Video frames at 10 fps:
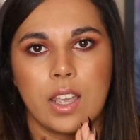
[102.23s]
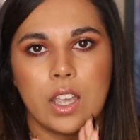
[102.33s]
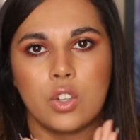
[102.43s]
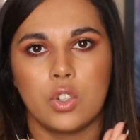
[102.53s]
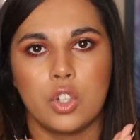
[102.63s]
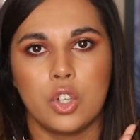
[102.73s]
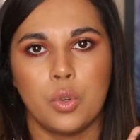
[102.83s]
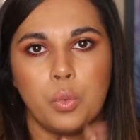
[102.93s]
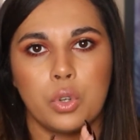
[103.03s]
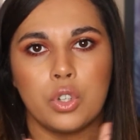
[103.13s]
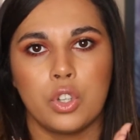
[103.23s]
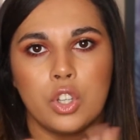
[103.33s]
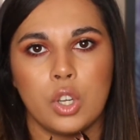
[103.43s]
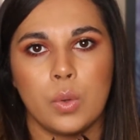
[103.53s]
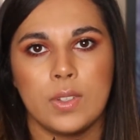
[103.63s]
age you
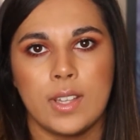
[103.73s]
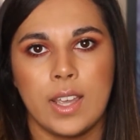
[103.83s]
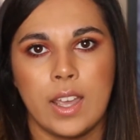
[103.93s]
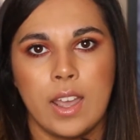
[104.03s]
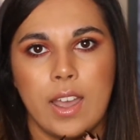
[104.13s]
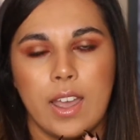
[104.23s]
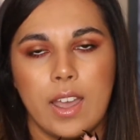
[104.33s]
wouldn't use it